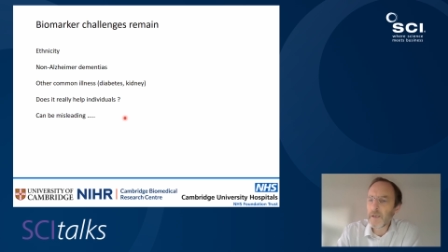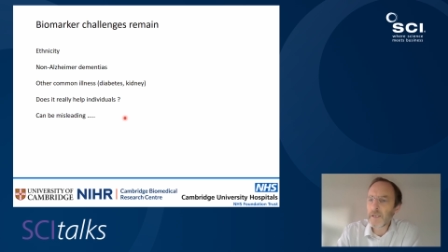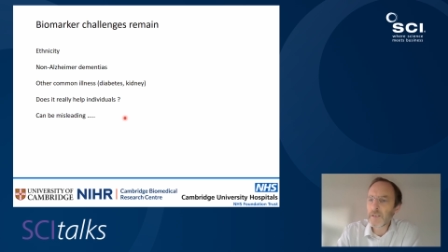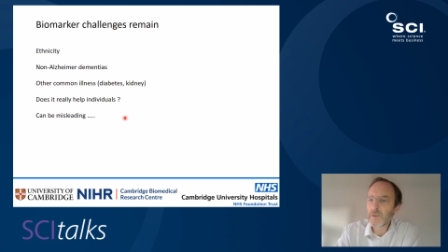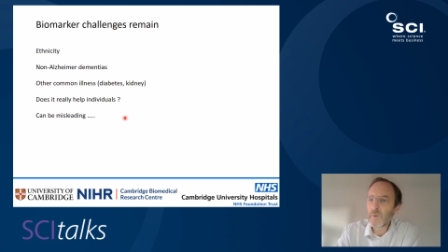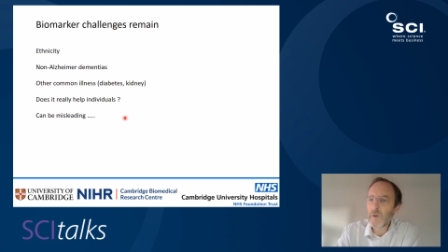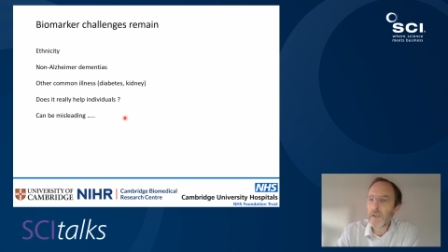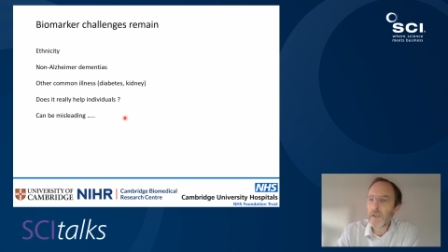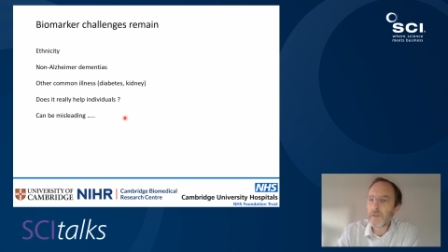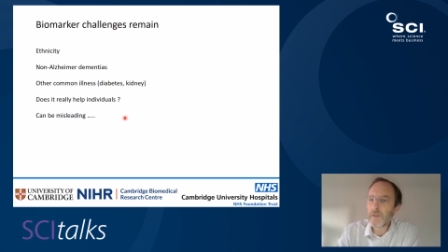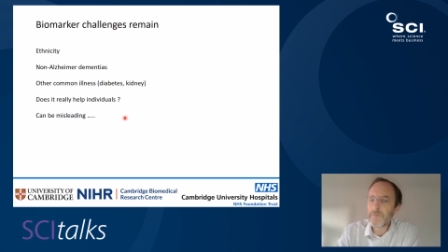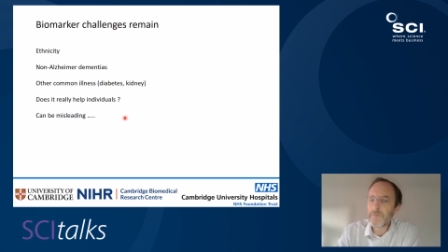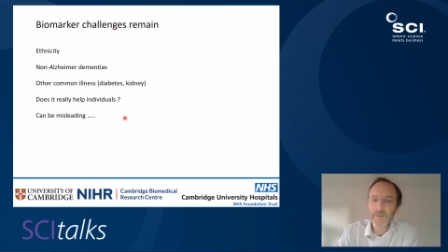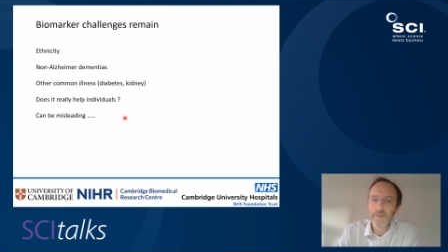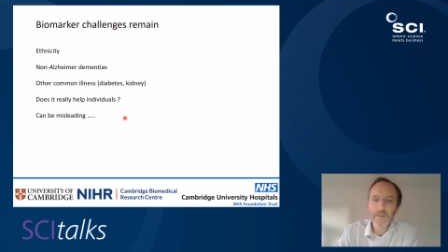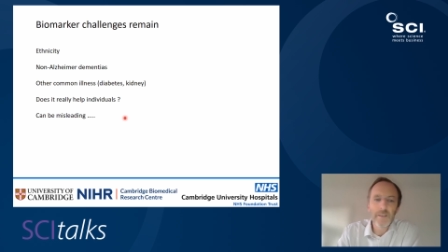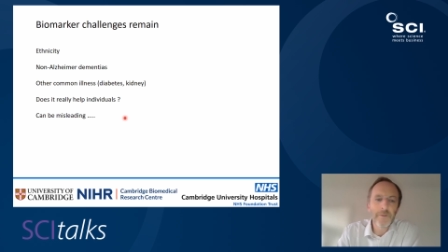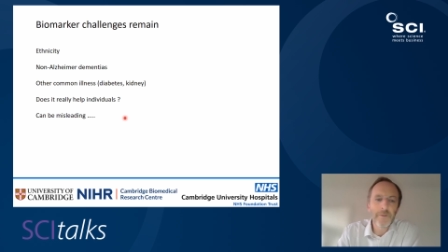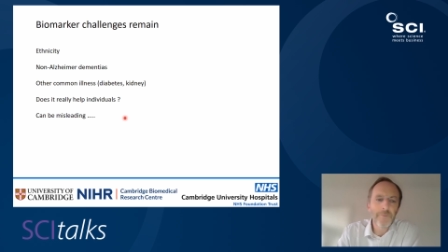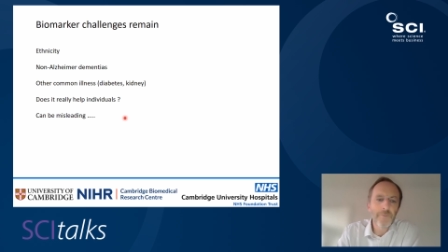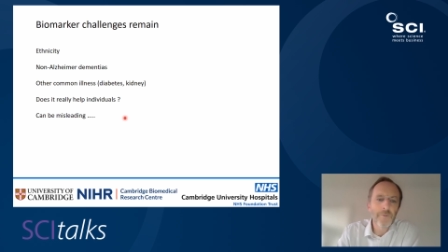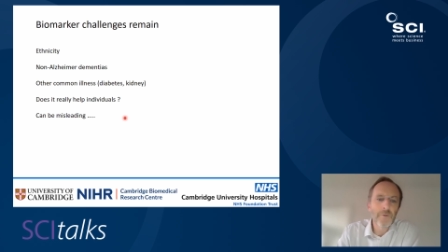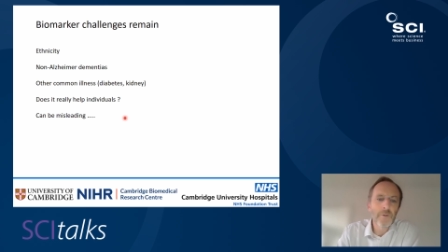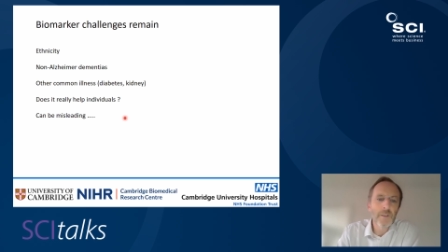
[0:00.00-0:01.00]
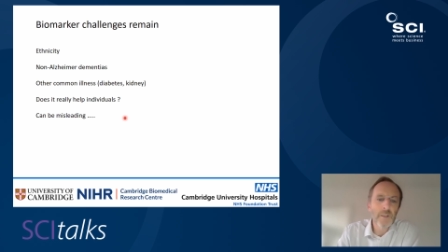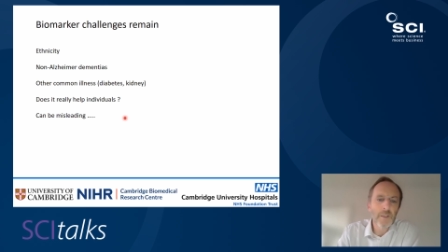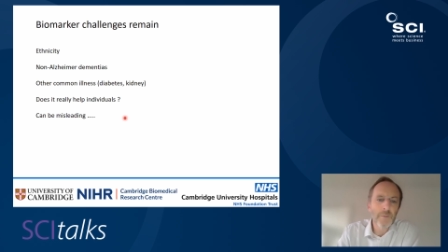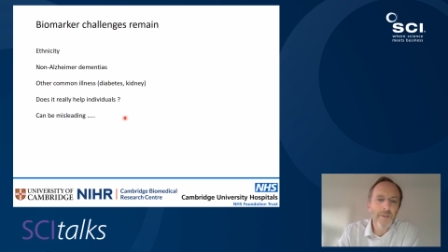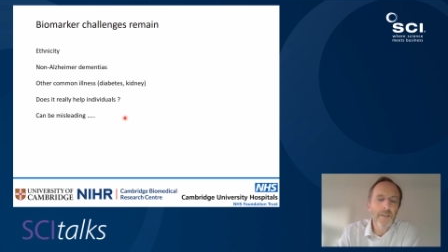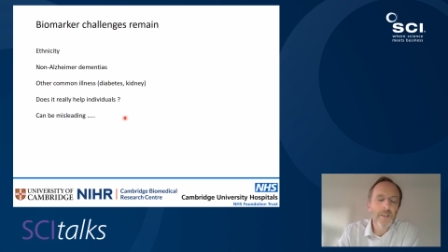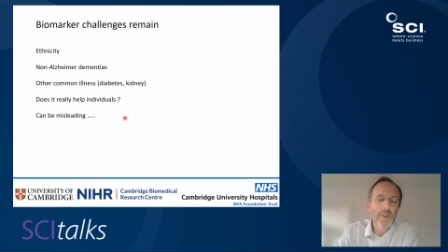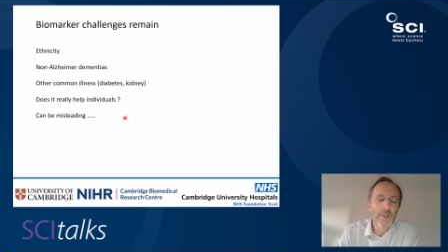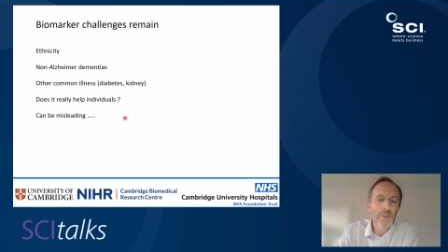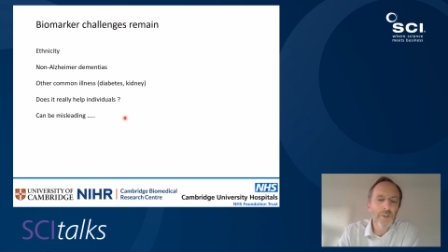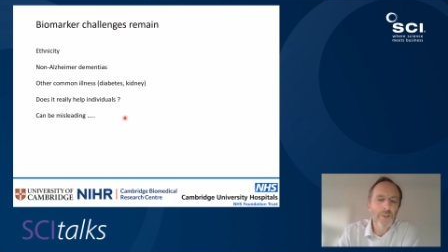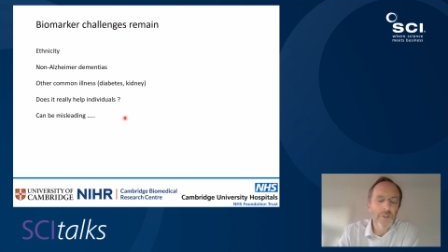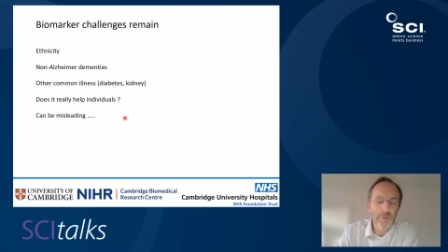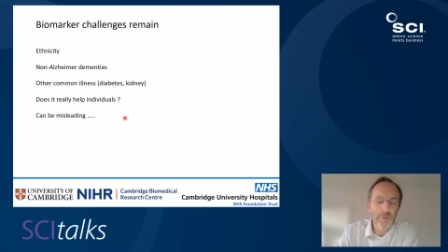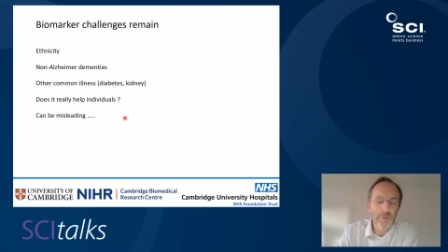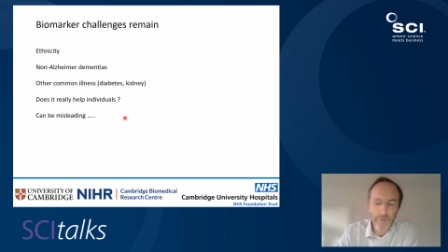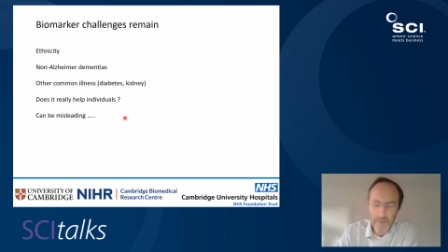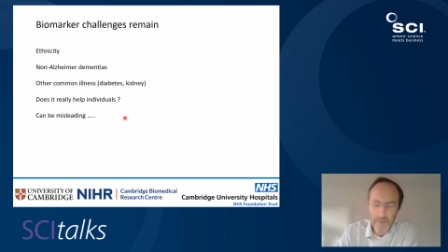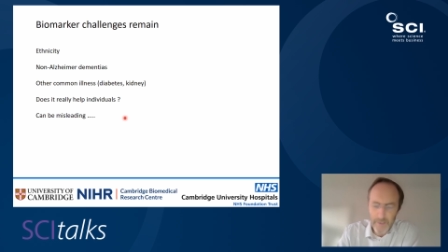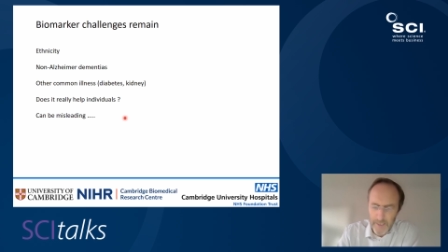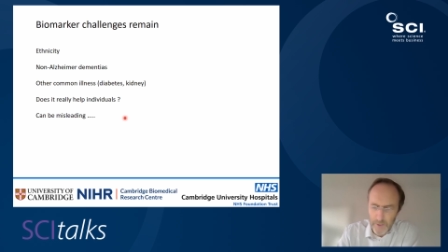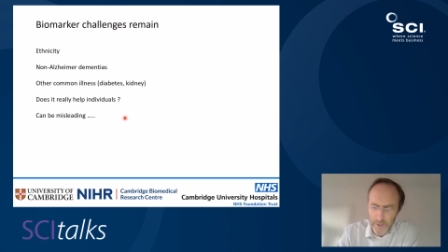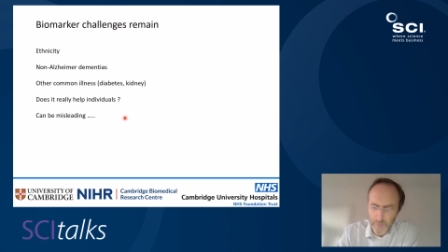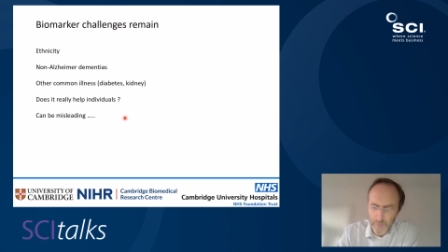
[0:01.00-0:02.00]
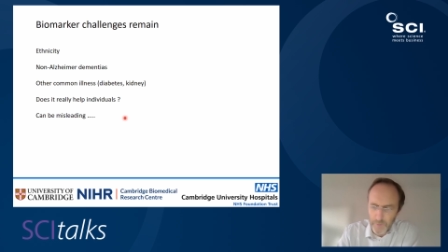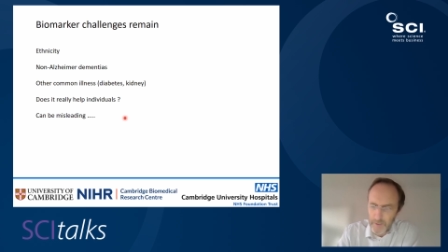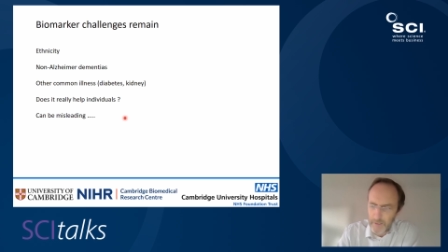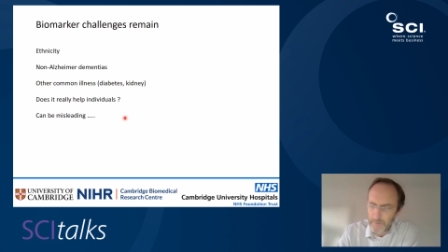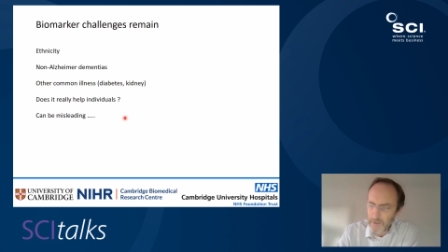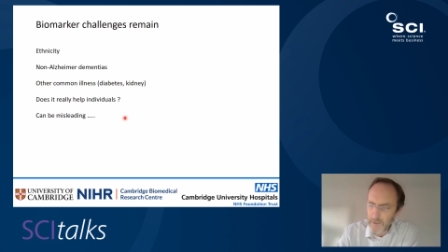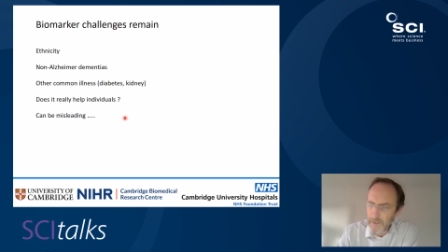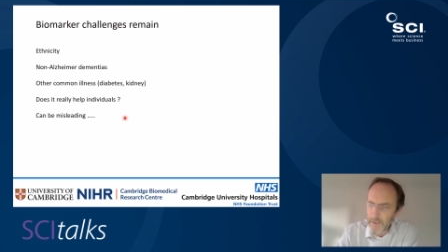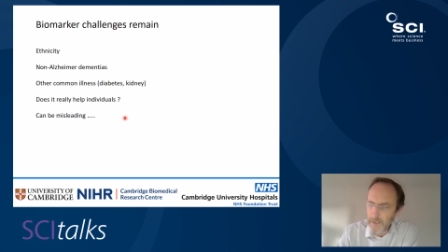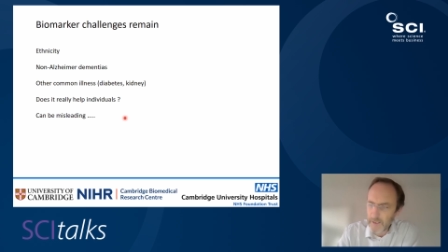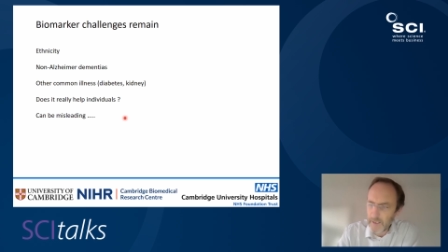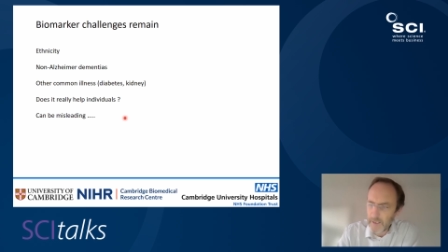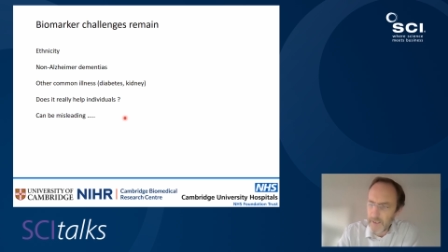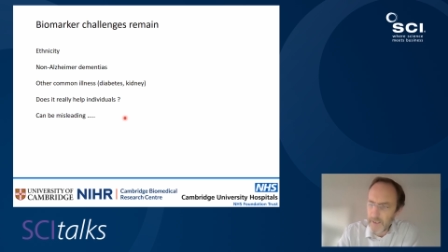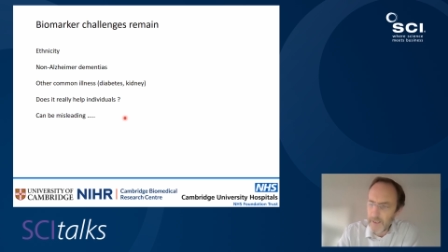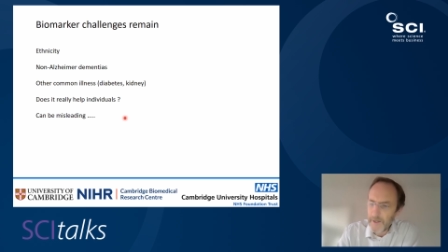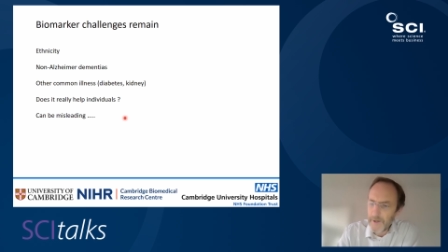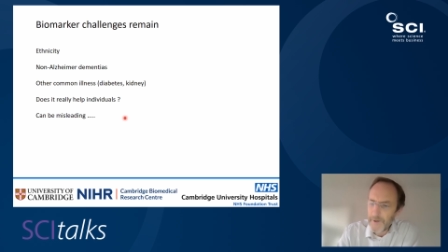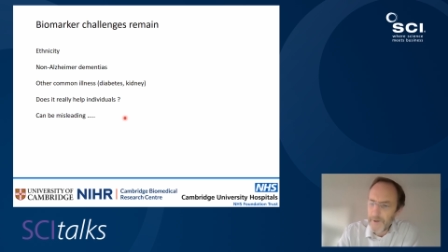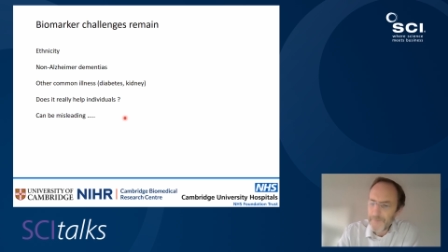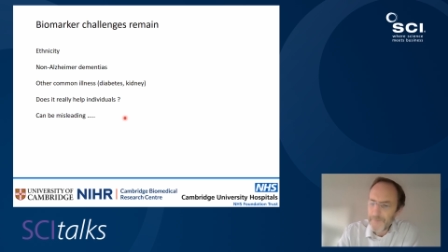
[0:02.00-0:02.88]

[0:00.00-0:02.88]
as well for different dementias, or at least we'll have to say